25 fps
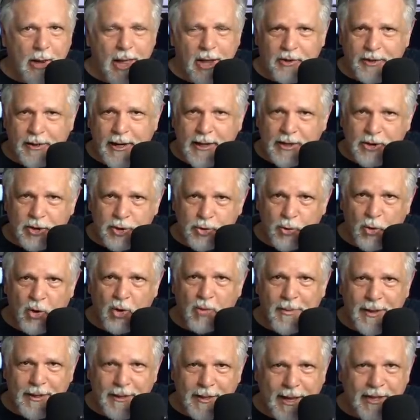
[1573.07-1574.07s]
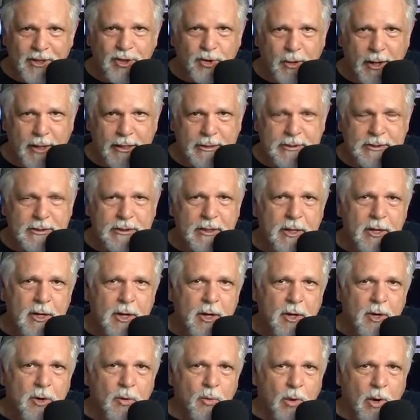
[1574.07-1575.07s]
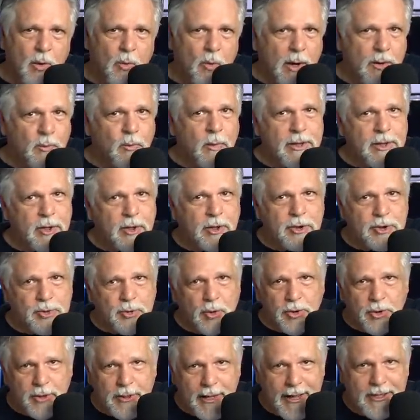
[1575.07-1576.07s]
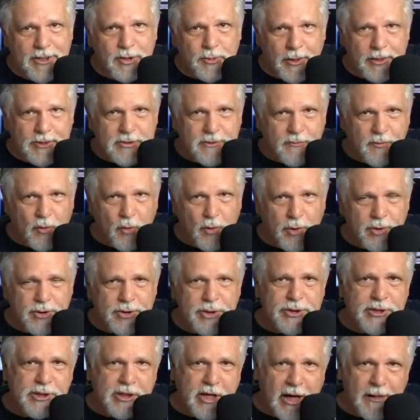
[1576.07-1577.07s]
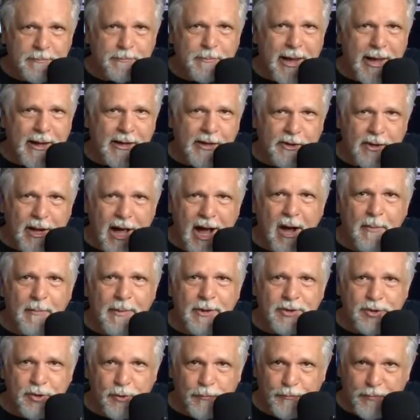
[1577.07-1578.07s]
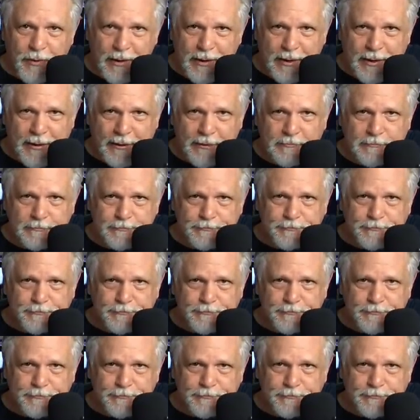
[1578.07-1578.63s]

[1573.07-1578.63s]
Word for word: How can I control my nitrates? Well, one way you control your nitrates, of course, is to cut back on how much you're feeding.